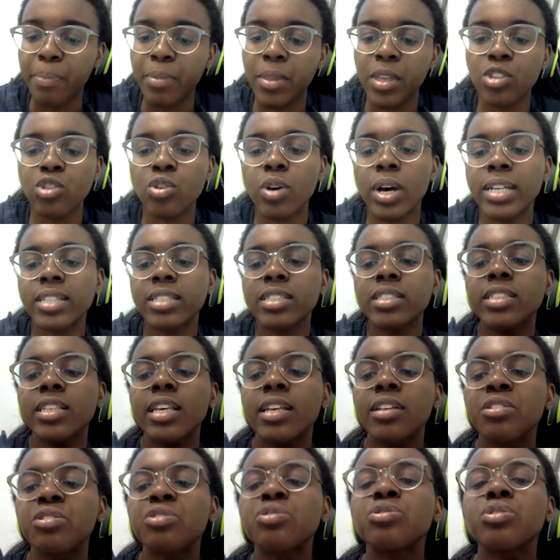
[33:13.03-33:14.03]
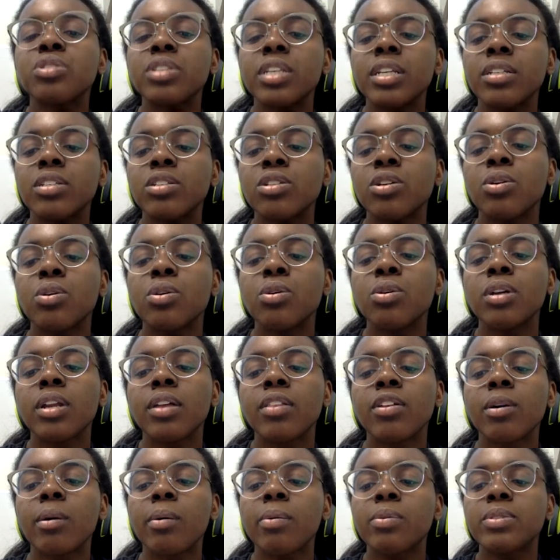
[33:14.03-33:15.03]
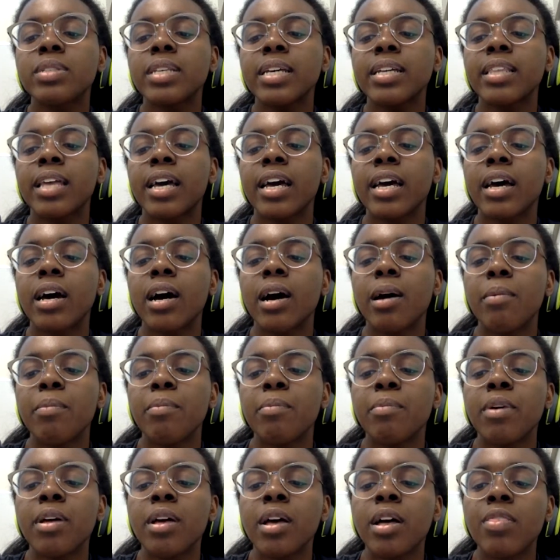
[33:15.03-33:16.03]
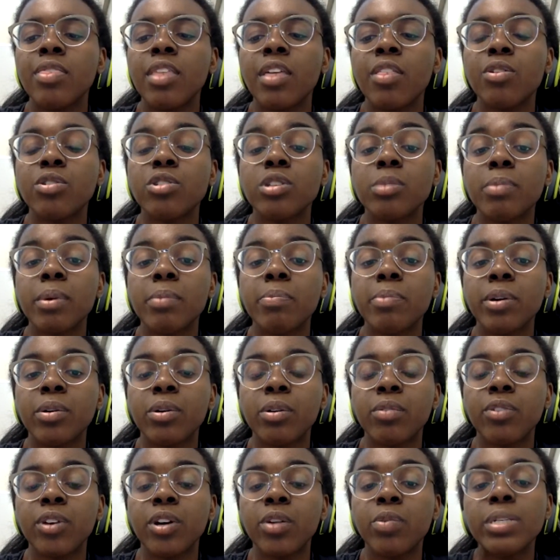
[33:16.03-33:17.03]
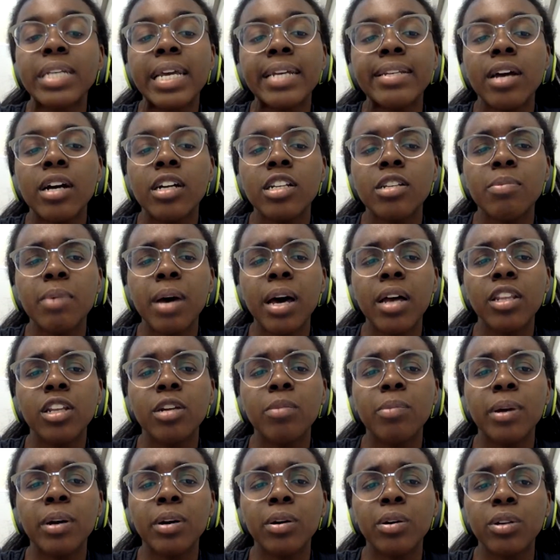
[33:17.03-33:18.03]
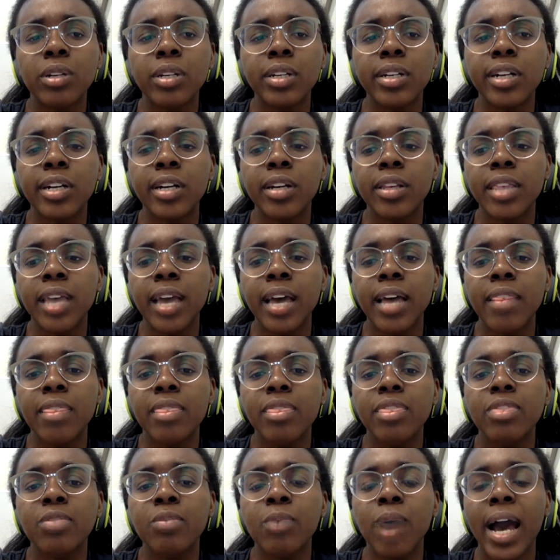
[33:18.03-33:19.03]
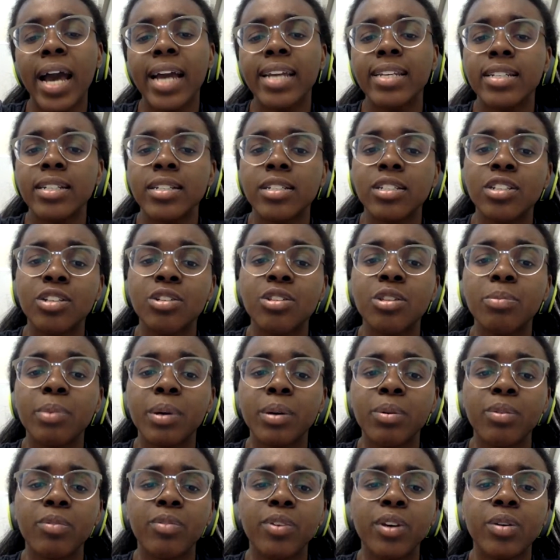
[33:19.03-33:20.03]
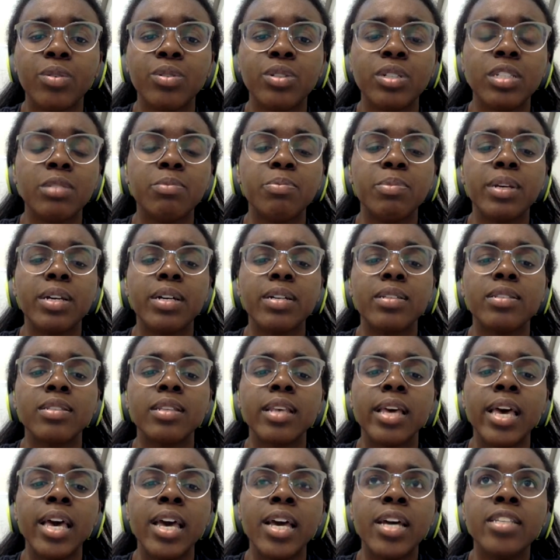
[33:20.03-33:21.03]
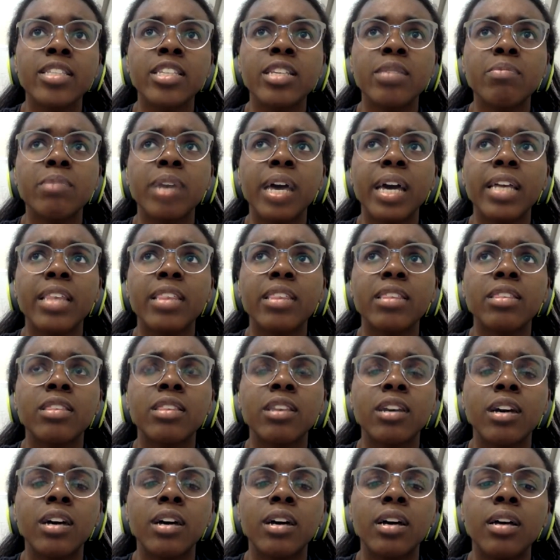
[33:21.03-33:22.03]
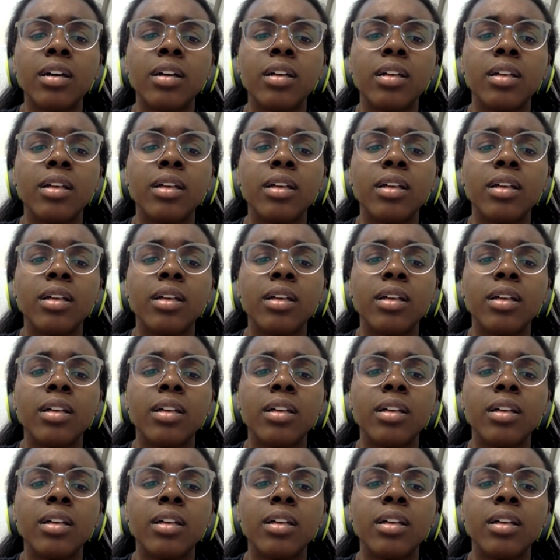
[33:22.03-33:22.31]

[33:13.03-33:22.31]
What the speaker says: so another comment was saying that that there's gonna be a big reveal, which I talked about a little bit earlier. That why I didn't do the big reveal, just because it seemed like the